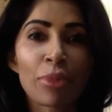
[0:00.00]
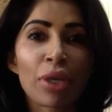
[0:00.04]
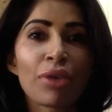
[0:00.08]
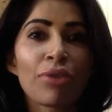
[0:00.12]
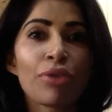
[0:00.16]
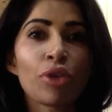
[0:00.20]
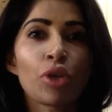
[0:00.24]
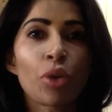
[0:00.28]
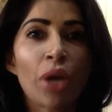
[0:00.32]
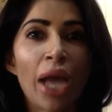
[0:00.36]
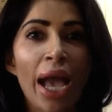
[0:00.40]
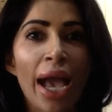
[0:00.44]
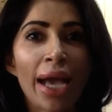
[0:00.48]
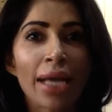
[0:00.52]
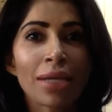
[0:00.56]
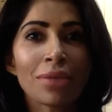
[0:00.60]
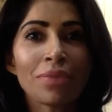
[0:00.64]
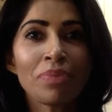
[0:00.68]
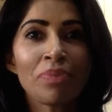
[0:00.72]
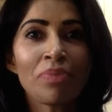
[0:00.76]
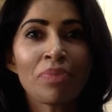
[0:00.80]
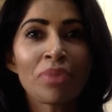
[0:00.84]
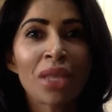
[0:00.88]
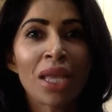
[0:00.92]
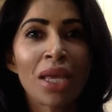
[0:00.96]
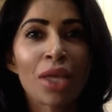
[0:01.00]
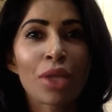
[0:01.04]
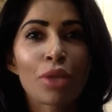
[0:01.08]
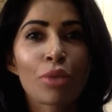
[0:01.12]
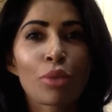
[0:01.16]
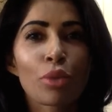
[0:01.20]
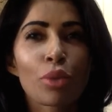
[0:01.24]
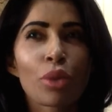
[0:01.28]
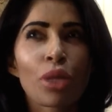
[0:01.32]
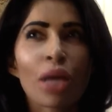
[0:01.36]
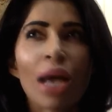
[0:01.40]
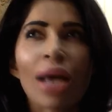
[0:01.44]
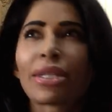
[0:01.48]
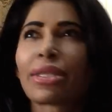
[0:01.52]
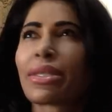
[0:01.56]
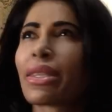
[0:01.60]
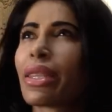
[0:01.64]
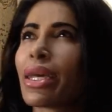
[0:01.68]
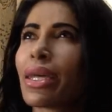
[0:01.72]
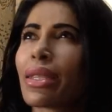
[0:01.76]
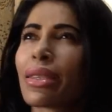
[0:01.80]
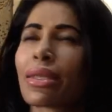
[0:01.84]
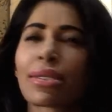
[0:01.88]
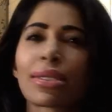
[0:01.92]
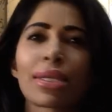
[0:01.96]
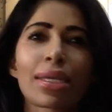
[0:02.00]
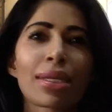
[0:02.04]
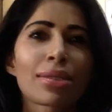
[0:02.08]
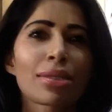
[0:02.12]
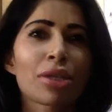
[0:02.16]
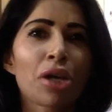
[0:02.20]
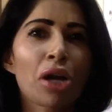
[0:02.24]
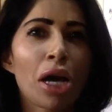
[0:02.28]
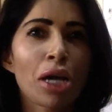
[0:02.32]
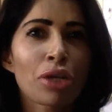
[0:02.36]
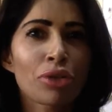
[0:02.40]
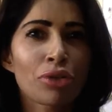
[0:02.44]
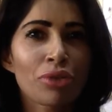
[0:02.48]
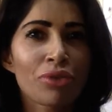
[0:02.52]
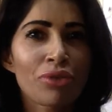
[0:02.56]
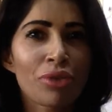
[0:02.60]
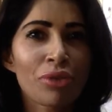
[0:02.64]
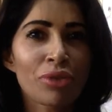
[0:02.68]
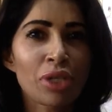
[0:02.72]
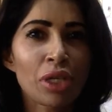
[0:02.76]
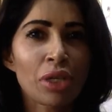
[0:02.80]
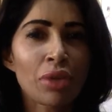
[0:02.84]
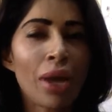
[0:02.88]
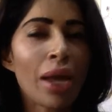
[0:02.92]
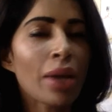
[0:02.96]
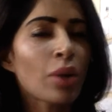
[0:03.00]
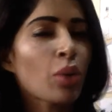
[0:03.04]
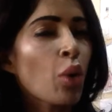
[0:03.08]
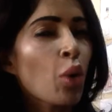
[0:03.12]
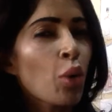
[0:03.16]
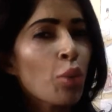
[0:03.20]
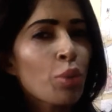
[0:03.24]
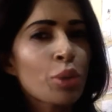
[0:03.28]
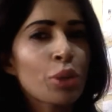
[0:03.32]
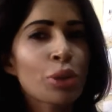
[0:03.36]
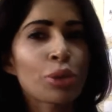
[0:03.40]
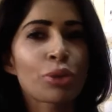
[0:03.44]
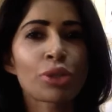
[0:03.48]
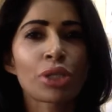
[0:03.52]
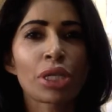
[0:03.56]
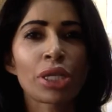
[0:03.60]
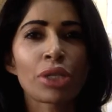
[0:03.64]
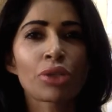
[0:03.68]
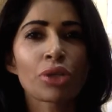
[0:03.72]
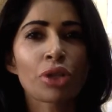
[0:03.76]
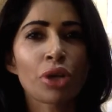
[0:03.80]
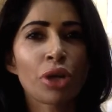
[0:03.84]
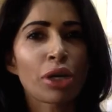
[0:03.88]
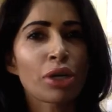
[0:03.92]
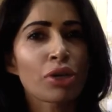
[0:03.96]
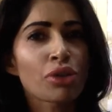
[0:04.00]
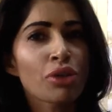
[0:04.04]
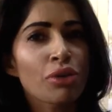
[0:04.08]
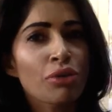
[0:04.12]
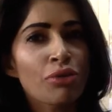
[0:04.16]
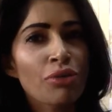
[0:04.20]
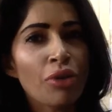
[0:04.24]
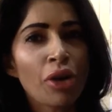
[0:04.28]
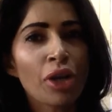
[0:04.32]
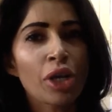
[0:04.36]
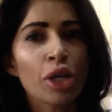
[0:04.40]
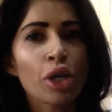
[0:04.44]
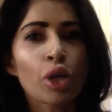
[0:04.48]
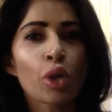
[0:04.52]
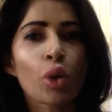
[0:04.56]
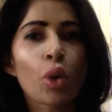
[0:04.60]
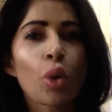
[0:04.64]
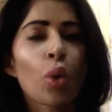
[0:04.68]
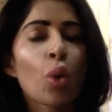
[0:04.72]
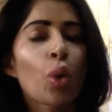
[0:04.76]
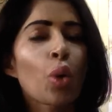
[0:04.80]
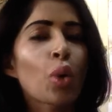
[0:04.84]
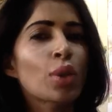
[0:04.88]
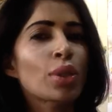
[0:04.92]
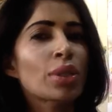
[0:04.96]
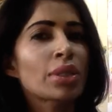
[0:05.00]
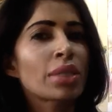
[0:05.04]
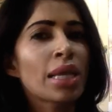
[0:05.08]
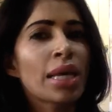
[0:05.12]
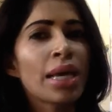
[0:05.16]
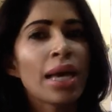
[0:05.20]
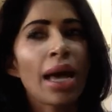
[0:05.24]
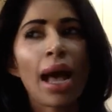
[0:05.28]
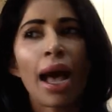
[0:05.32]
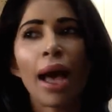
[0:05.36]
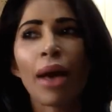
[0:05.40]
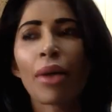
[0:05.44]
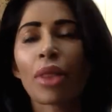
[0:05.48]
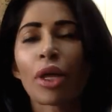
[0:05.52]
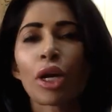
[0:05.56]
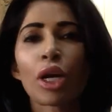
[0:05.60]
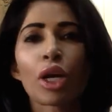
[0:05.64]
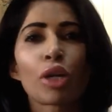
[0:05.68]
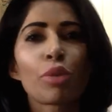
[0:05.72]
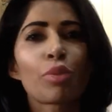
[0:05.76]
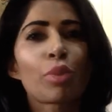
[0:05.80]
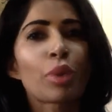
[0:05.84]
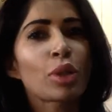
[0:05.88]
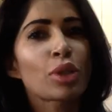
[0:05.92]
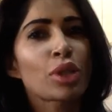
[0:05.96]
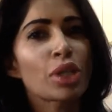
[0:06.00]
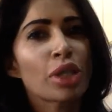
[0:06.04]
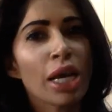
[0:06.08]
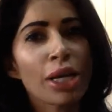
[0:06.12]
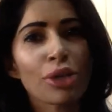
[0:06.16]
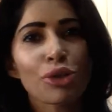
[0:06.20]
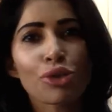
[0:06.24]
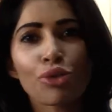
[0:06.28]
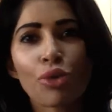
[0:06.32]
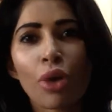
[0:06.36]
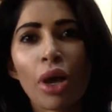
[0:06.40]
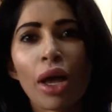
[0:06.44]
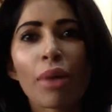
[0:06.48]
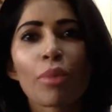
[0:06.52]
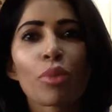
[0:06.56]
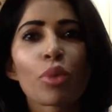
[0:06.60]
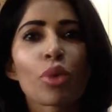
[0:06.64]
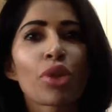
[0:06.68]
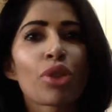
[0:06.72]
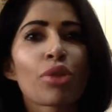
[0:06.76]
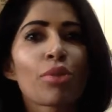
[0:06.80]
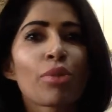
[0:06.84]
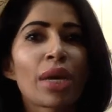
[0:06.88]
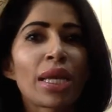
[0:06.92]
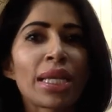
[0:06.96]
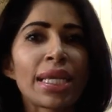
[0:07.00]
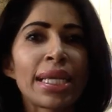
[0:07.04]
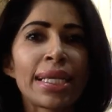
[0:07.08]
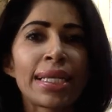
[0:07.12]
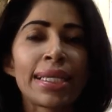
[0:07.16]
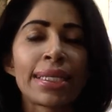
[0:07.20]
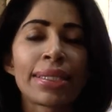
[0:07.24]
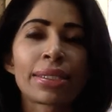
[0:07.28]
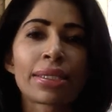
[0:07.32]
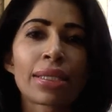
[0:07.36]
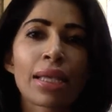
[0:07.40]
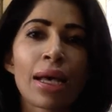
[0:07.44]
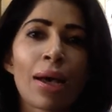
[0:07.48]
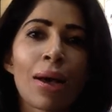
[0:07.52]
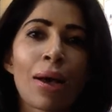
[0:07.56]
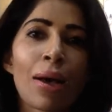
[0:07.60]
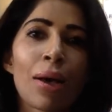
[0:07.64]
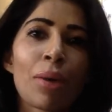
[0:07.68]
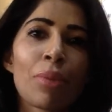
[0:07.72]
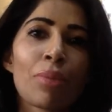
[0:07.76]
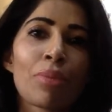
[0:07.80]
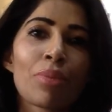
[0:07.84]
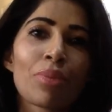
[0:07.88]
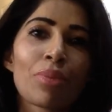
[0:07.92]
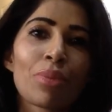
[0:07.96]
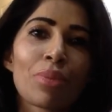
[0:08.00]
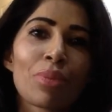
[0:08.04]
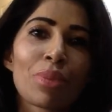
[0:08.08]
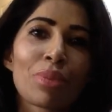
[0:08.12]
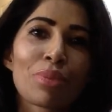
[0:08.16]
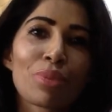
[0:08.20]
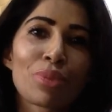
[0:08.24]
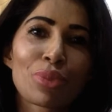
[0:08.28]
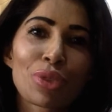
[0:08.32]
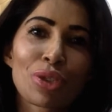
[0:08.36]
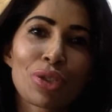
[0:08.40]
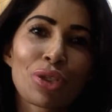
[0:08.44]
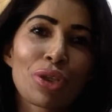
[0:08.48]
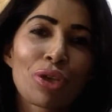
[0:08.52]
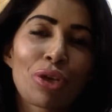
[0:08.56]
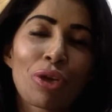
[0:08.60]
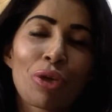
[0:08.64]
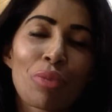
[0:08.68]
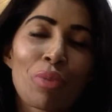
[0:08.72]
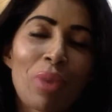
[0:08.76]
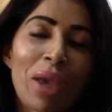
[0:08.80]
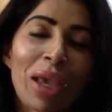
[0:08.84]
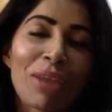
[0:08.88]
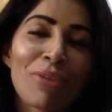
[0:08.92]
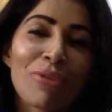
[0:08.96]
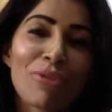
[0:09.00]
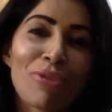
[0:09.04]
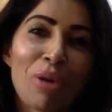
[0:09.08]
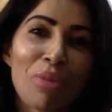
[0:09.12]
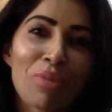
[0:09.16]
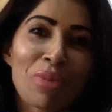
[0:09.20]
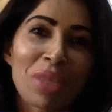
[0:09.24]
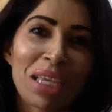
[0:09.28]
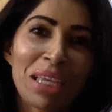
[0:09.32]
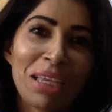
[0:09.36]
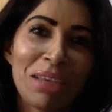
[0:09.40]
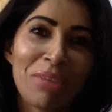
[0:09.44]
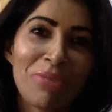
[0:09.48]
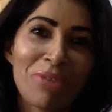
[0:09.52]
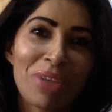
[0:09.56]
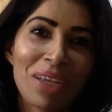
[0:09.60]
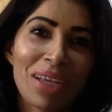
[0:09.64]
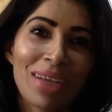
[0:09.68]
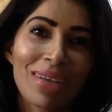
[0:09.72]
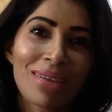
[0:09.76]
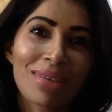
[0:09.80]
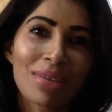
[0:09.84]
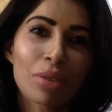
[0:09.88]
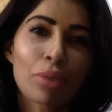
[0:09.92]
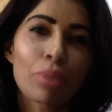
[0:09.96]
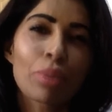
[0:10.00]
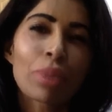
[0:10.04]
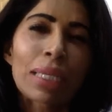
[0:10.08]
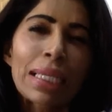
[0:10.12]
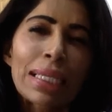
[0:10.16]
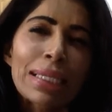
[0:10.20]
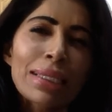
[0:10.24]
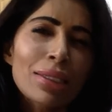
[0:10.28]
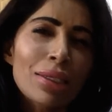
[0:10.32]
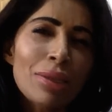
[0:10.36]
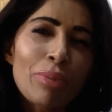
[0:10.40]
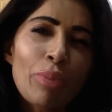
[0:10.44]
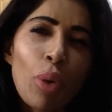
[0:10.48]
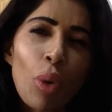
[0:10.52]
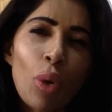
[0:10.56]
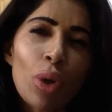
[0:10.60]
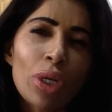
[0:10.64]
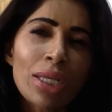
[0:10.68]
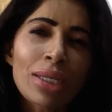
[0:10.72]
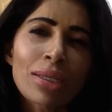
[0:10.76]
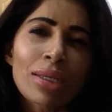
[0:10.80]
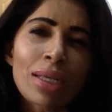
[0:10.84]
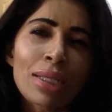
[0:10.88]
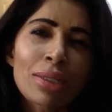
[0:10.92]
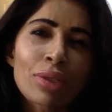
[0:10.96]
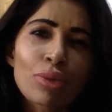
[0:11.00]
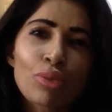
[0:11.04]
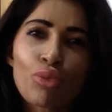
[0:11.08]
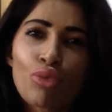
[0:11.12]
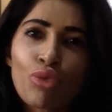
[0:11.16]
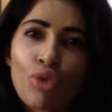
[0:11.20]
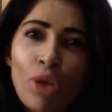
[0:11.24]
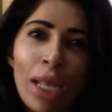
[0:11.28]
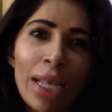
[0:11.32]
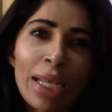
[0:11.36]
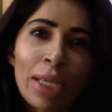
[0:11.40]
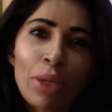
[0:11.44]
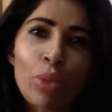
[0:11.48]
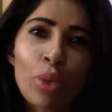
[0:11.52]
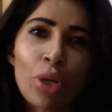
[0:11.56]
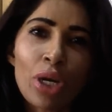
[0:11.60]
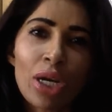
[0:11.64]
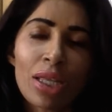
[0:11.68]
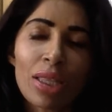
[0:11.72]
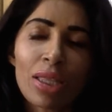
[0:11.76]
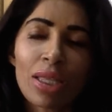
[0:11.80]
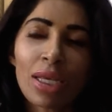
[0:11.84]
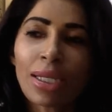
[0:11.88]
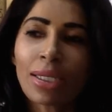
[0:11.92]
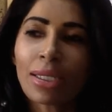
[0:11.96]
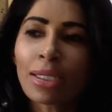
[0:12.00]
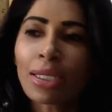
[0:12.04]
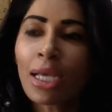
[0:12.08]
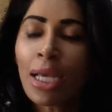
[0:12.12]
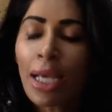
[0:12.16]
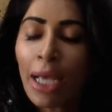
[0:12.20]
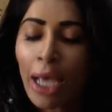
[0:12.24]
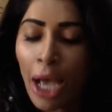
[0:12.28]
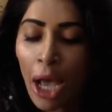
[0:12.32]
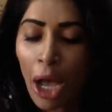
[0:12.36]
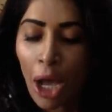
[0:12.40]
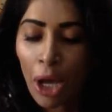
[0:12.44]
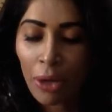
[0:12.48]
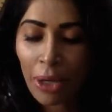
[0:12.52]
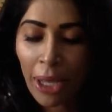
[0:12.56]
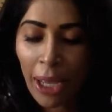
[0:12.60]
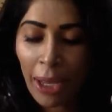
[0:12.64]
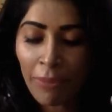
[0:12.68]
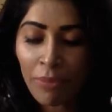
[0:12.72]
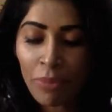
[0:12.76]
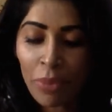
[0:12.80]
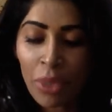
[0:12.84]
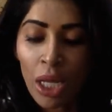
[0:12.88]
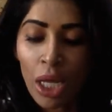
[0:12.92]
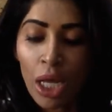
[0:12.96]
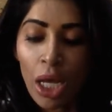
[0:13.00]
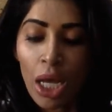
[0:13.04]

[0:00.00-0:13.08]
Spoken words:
if you can. I think the tickets are 150 rand. All proceeds going to a very good cause. They're going to build an ashram with the monies, you know, made from the evening. So please support it. It's really worth it. Okay,